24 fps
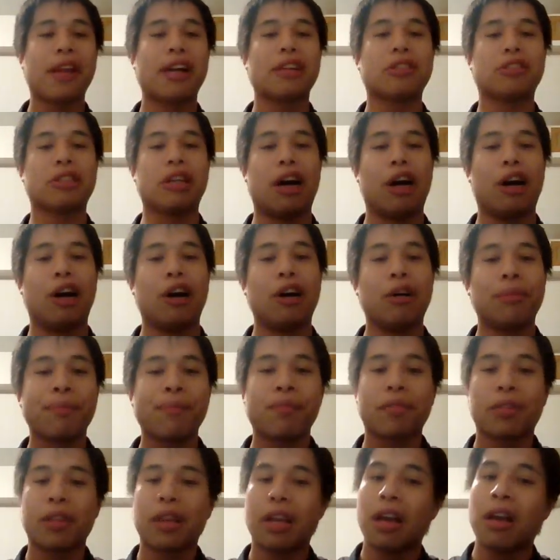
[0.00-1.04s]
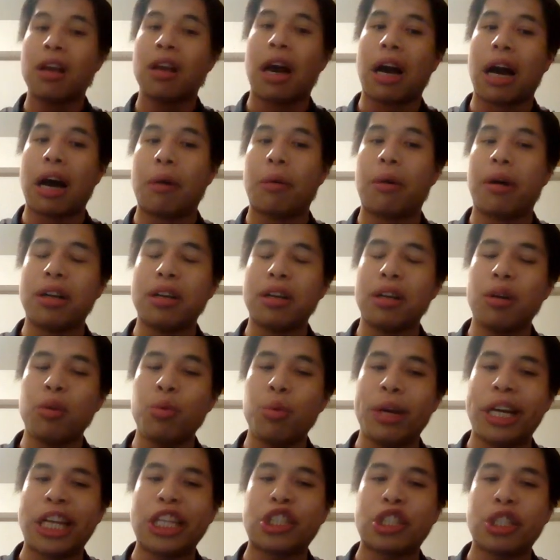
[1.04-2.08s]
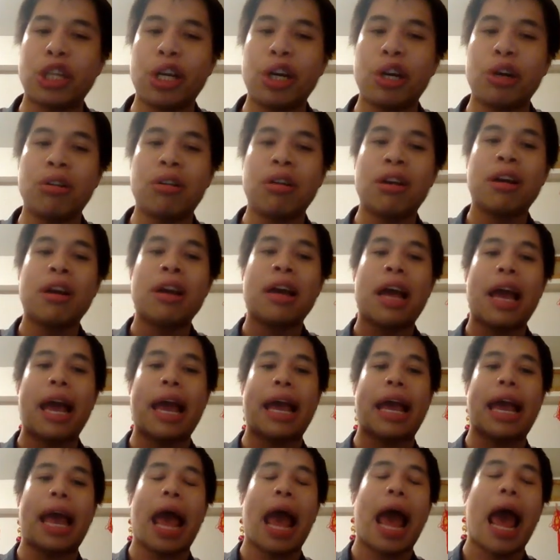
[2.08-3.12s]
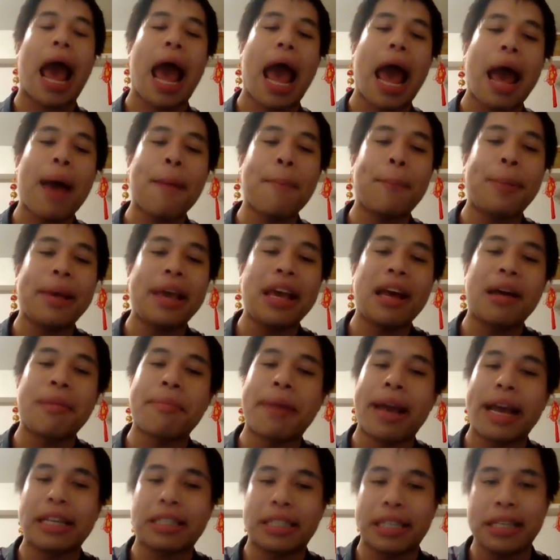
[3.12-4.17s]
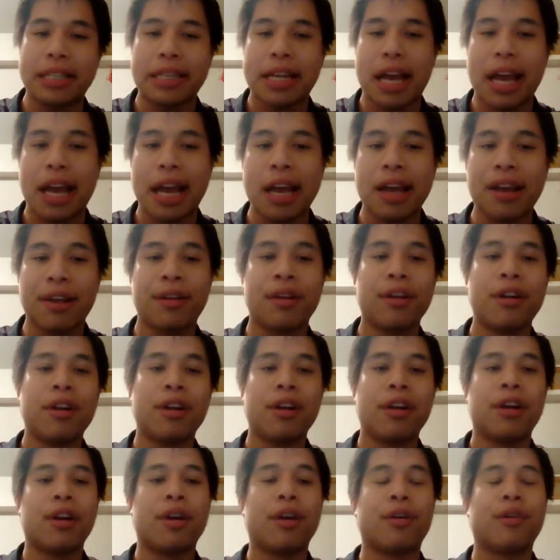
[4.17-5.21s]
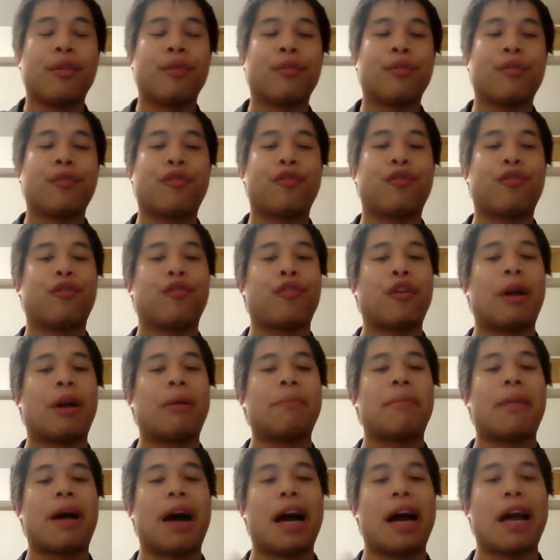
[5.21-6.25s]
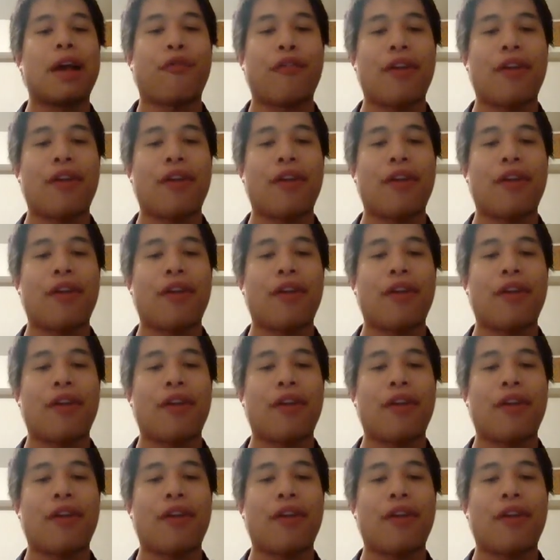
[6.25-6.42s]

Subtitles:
So I want to wish you a happy Amazin Day from my